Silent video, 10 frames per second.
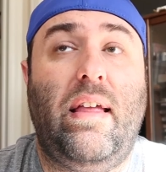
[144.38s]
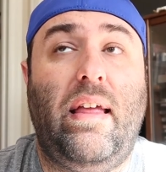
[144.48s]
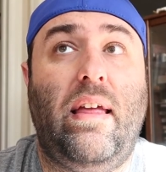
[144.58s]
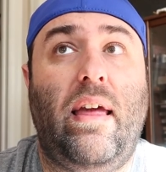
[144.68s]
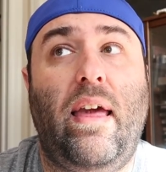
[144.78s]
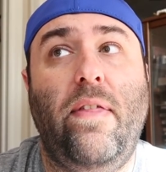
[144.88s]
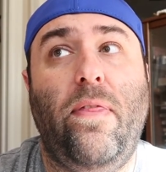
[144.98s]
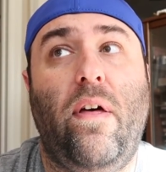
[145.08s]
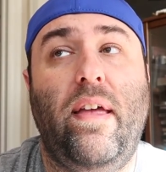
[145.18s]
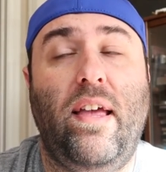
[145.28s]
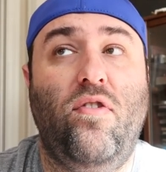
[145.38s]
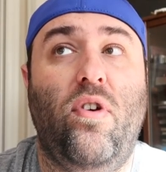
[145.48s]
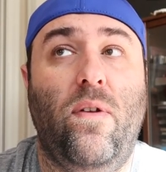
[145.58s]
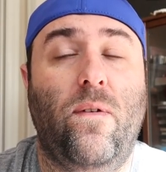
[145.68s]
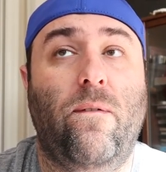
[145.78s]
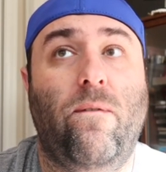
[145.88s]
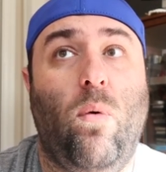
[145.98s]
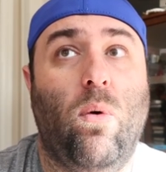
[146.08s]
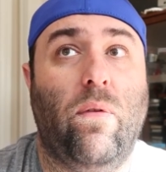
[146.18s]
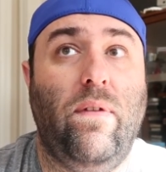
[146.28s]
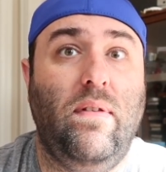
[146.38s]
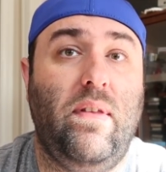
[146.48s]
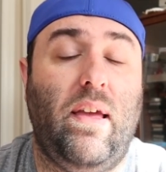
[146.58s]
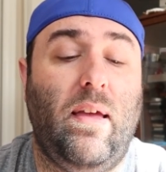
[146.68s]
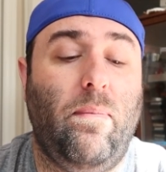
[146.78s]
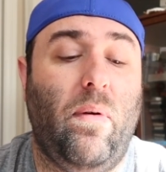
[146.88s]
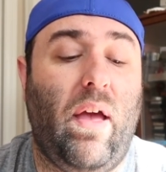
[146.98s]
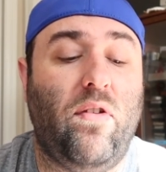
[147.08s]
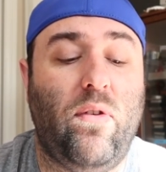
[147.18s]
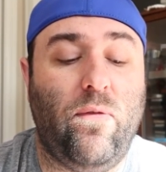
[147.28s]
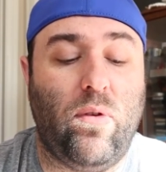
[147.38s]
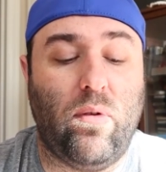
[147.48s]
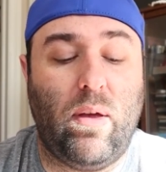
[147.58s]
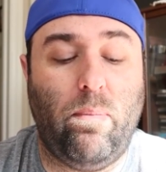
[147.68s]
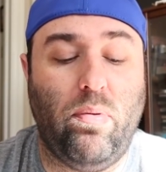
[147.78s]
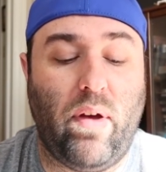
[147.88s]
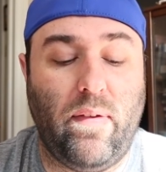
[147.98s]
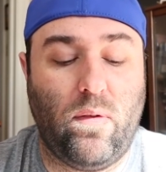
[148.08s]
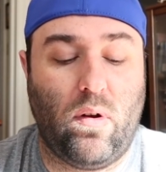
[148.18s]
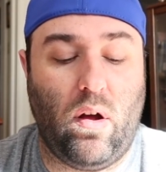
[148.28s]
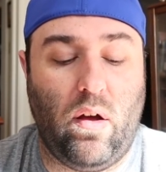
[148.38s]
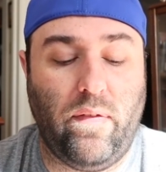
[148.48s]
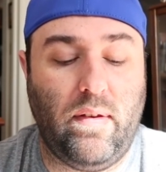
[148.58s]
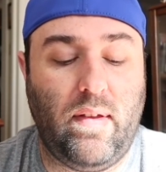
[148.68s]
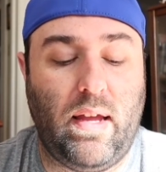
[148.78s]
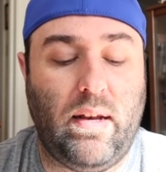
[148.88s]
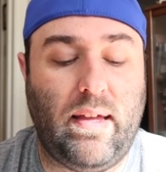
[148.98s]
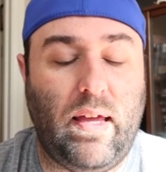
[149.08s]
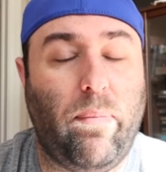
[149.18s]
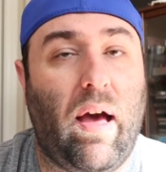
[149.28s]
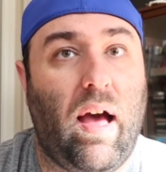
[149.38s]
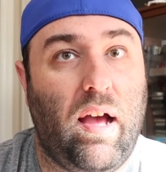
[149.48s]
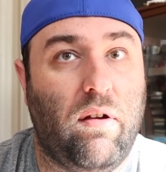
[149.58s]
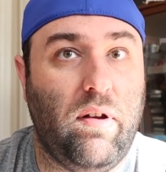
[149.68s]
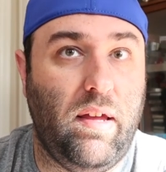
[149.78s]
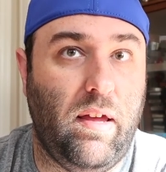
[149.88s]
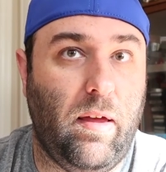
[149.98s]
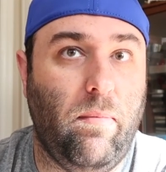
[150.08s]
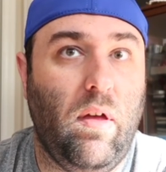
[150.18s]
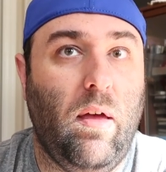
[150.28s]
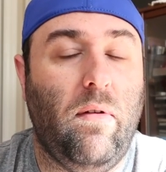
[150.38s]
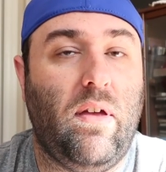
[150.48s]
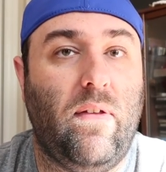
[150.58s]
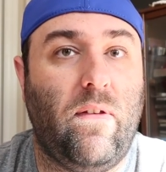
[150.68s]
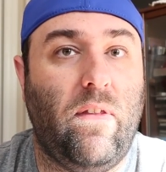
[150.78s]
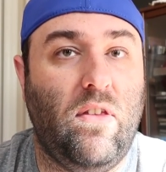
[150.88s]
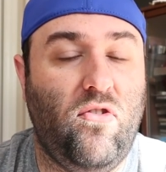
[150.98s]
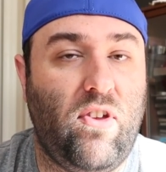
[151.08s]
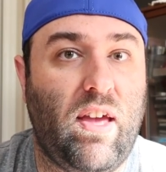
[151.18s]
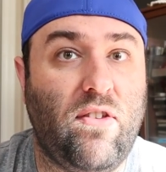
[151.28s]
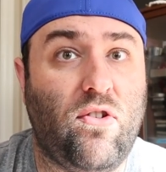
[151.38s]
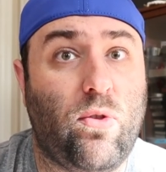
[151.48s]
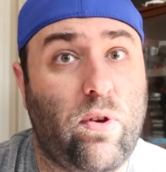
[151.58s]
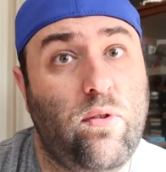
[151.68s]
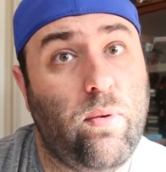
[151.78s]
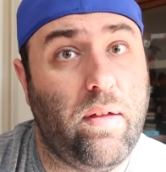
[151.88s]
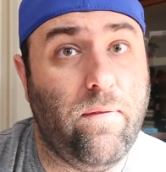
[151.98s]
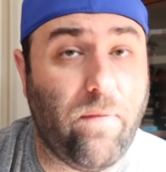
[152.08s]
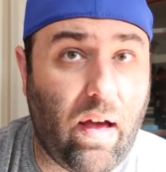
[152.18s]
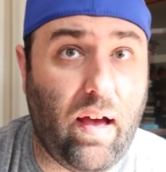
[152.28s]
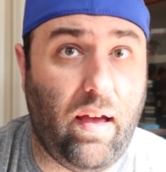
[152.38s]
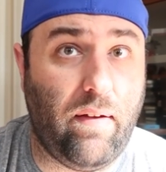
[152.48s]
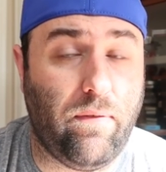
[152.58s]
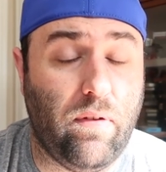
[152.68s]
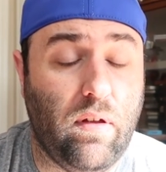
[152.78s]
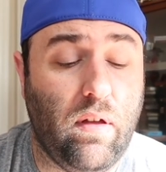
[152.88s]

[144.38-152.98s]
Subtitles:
He felt he chose her for the team, but actually Fury placed her on the team to keep an eye on him because of the GH325.